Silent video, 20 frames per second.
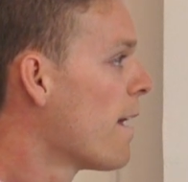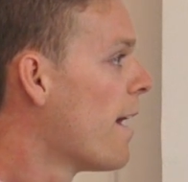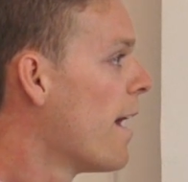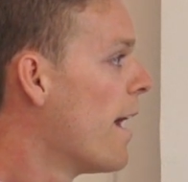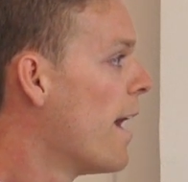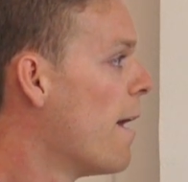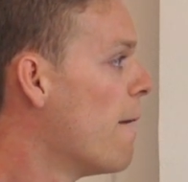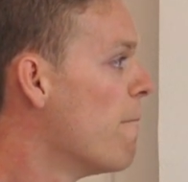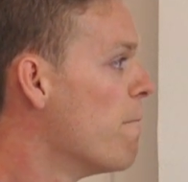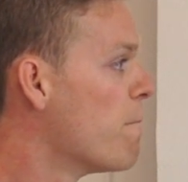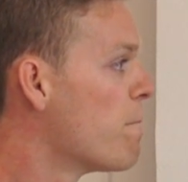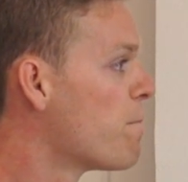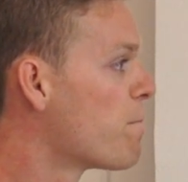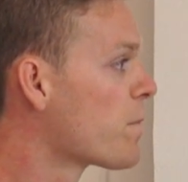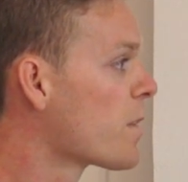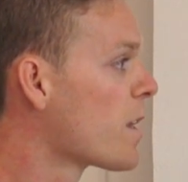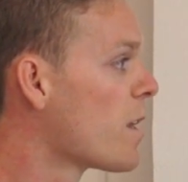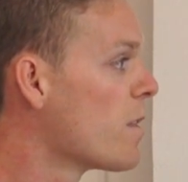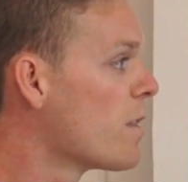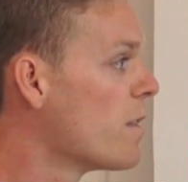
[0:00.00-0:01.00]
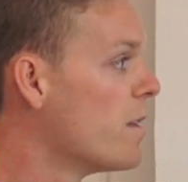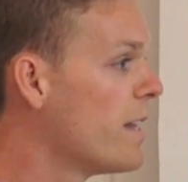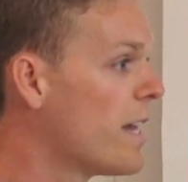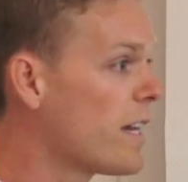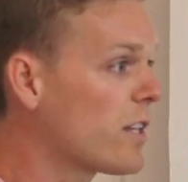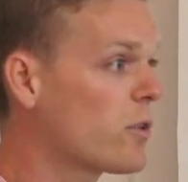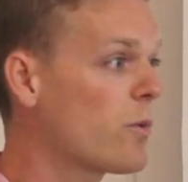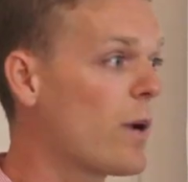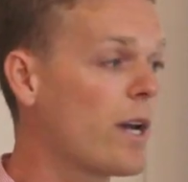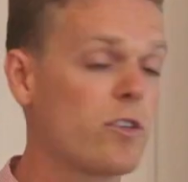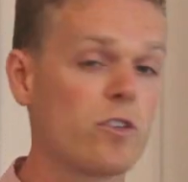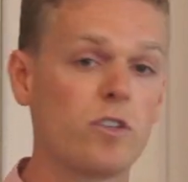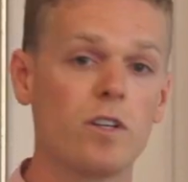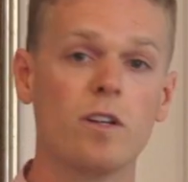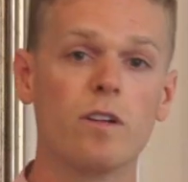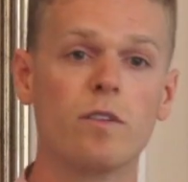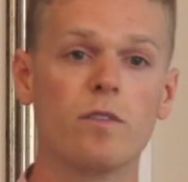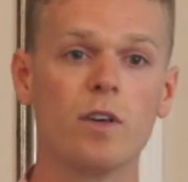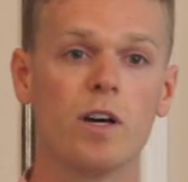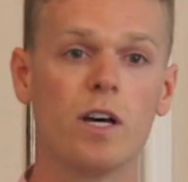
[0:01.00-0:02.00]
Next
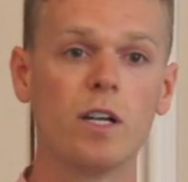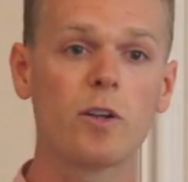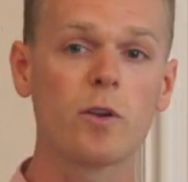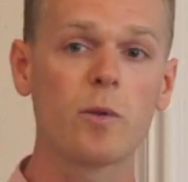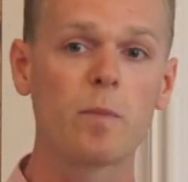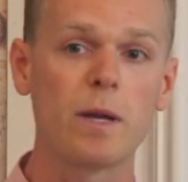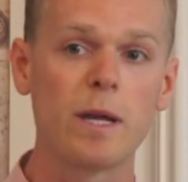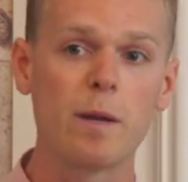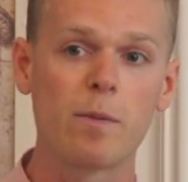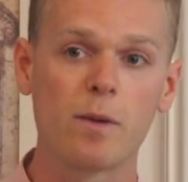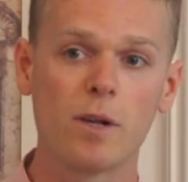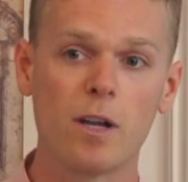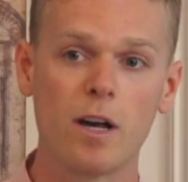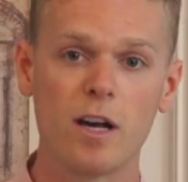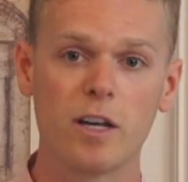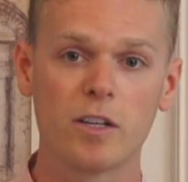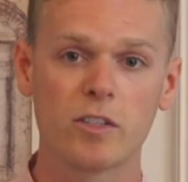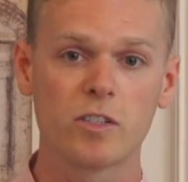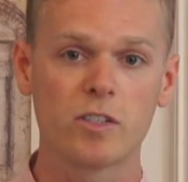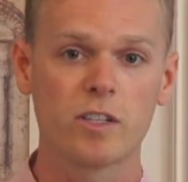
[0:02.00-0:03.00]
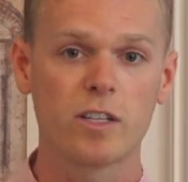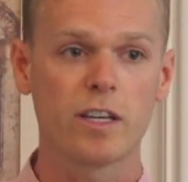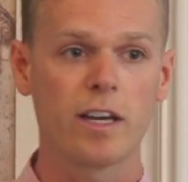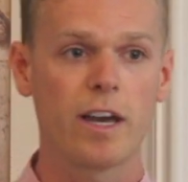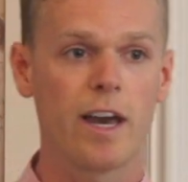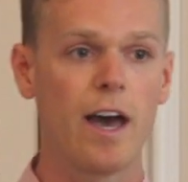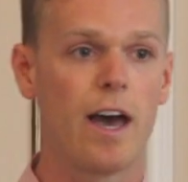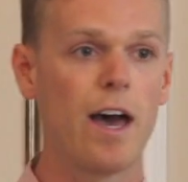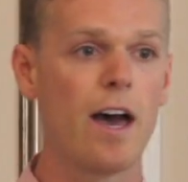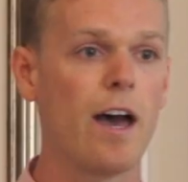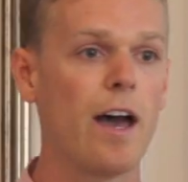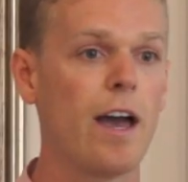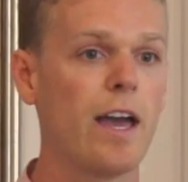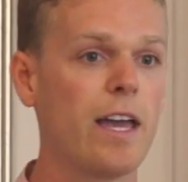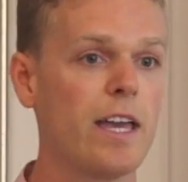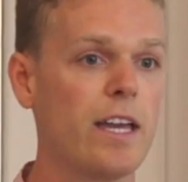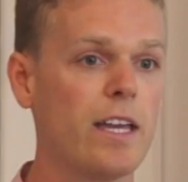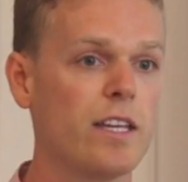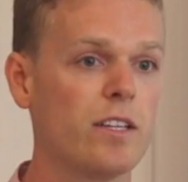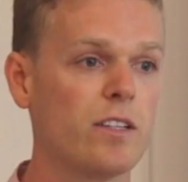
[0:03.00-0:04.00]
question that a lot of people ask
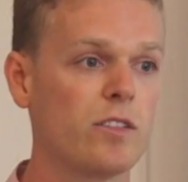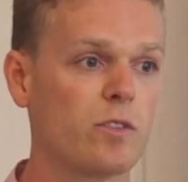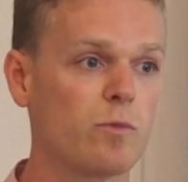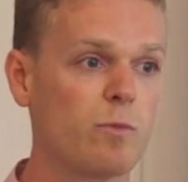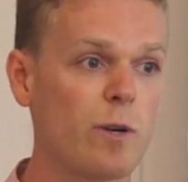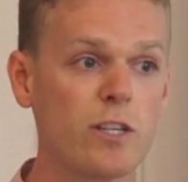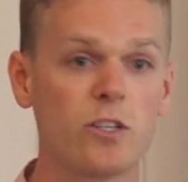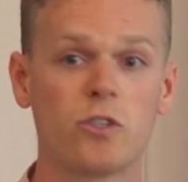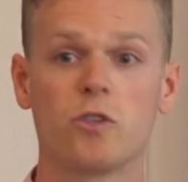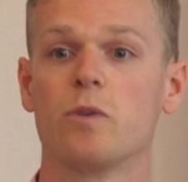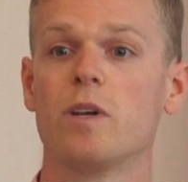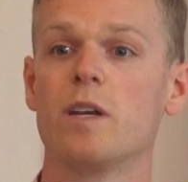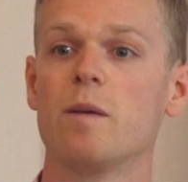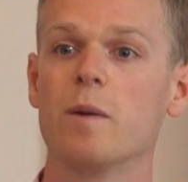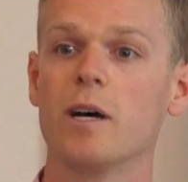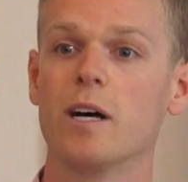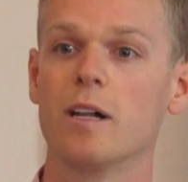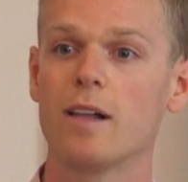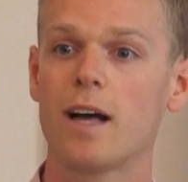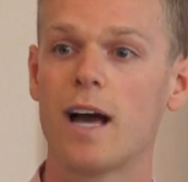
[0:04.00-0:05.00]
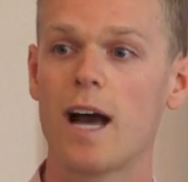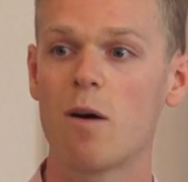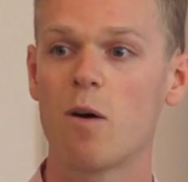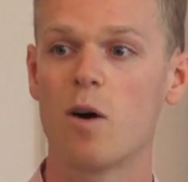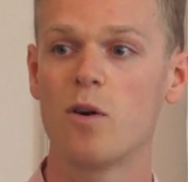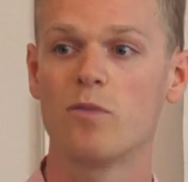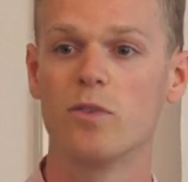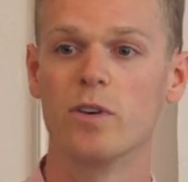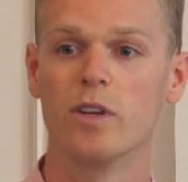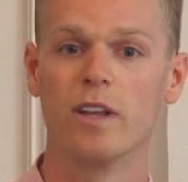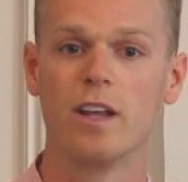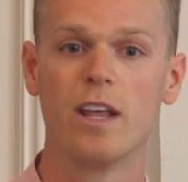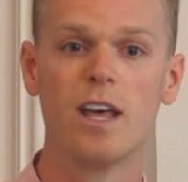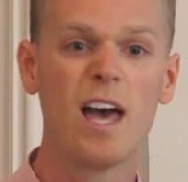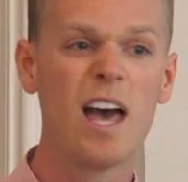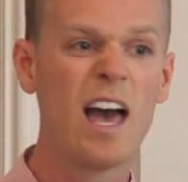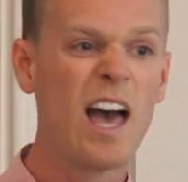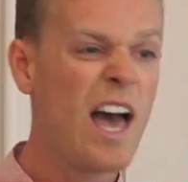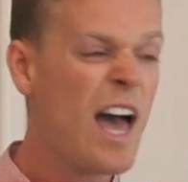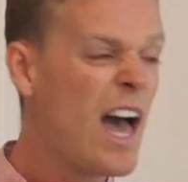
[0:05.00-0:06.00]
is when to email, how often?
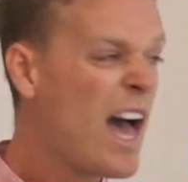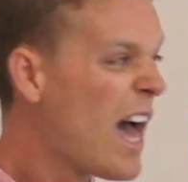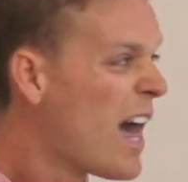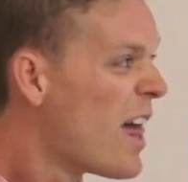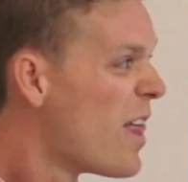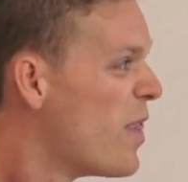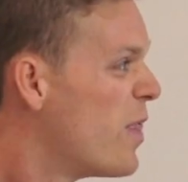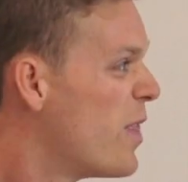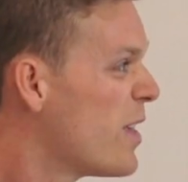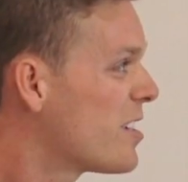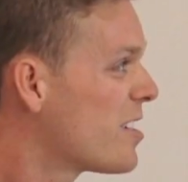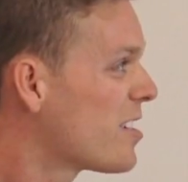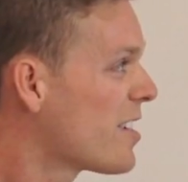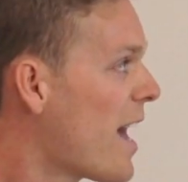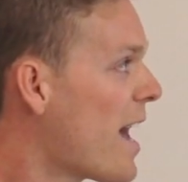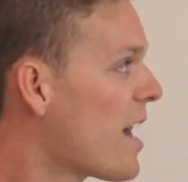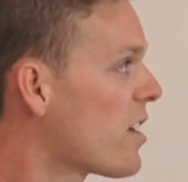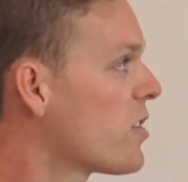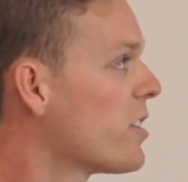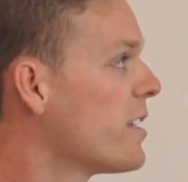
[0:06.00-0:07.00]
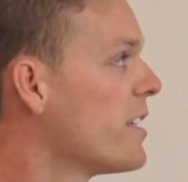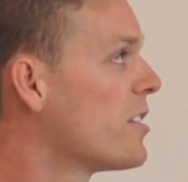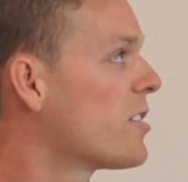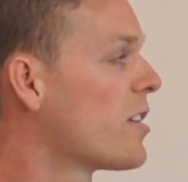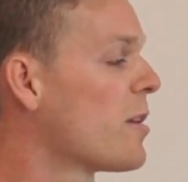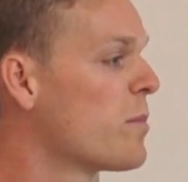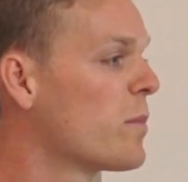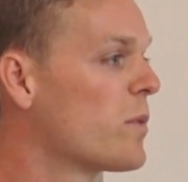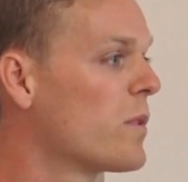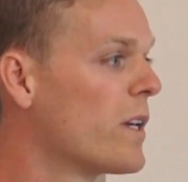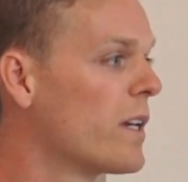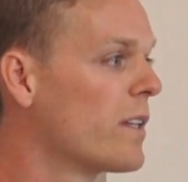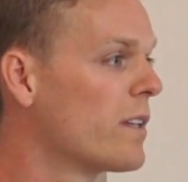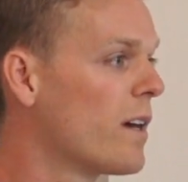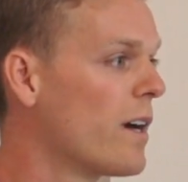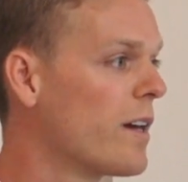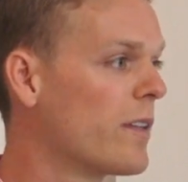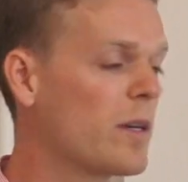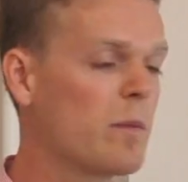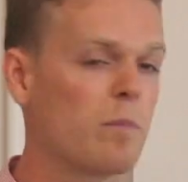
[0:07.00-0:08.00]
This is actually something
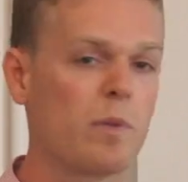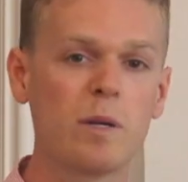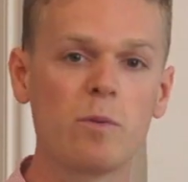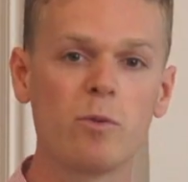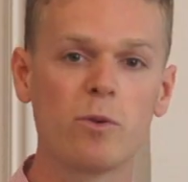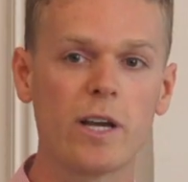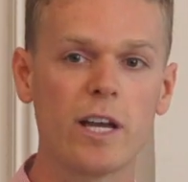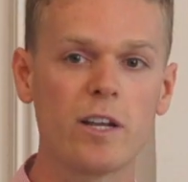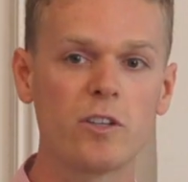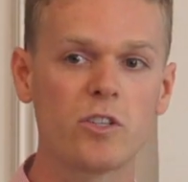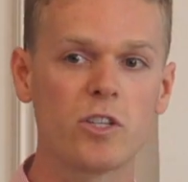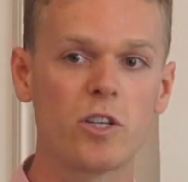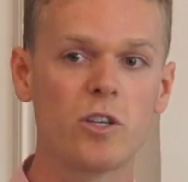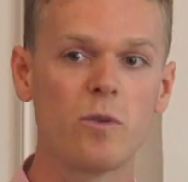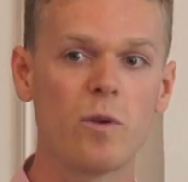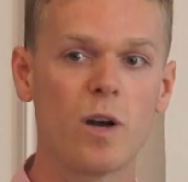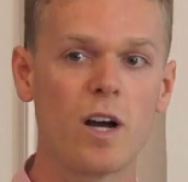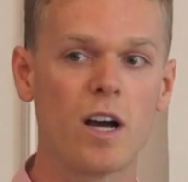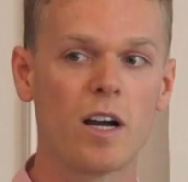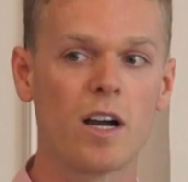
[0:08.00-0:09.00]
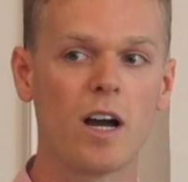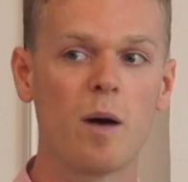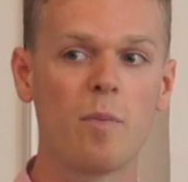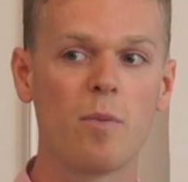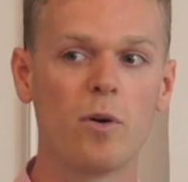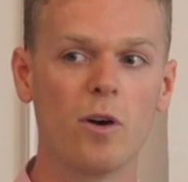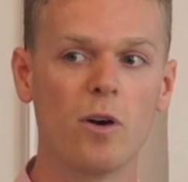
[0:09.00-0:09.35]
that I think people get too hung up